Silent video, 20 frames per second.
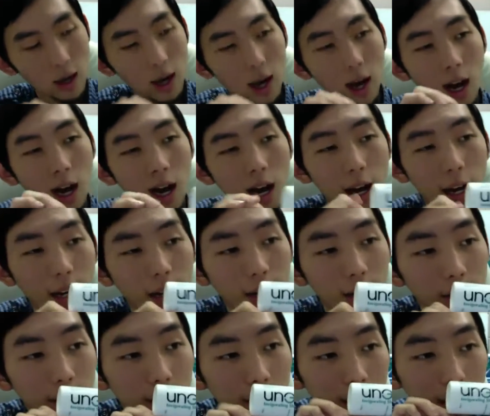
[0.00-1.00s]
I,
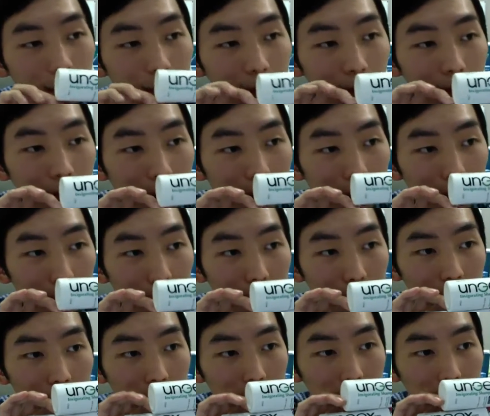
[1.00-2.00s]
which
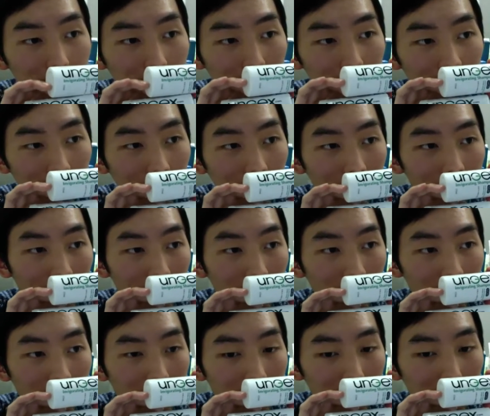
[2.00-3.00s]
is the invigorating
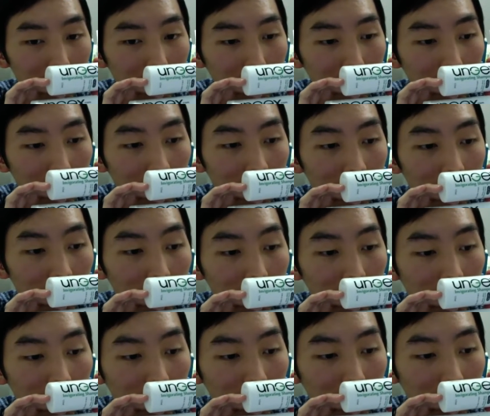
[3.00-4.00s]
shampoo and
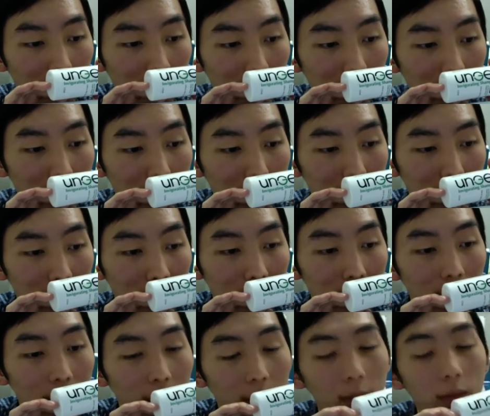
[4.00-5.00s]
the skin Demodex treatment.